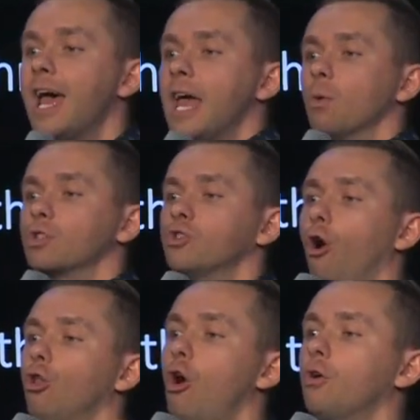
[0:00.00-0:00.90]
it was no
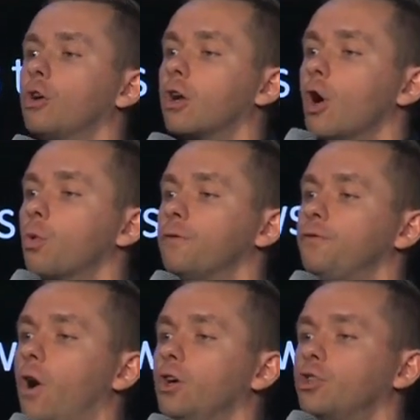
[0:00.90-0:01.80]
longer
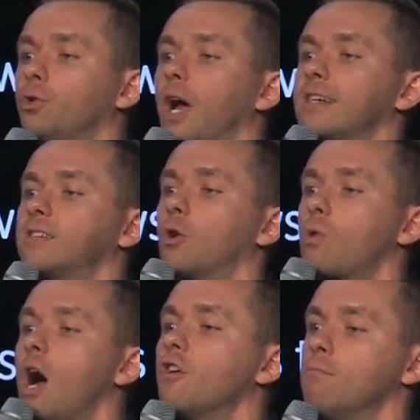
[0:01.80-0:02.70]
referred to as the
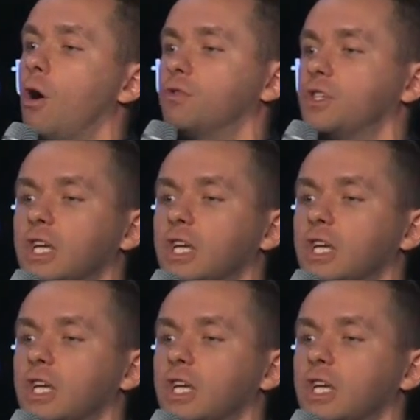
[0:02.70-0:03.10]
rod of Moses.